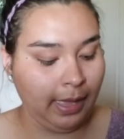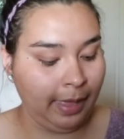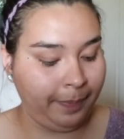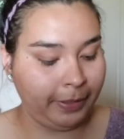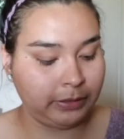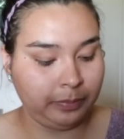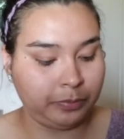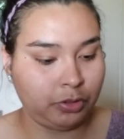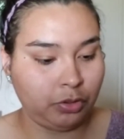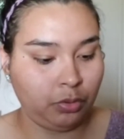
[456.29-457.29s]
I picked
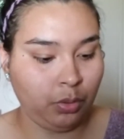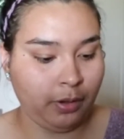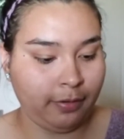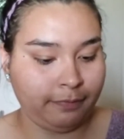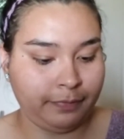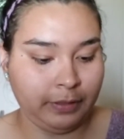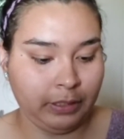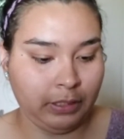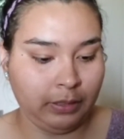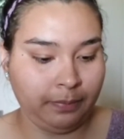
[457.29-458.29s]
up two of
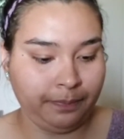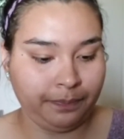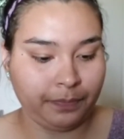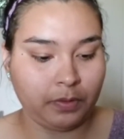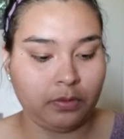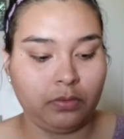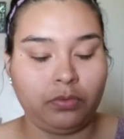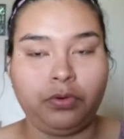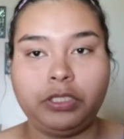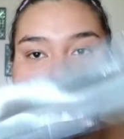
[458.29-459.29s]
the
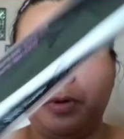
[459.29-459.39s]
crease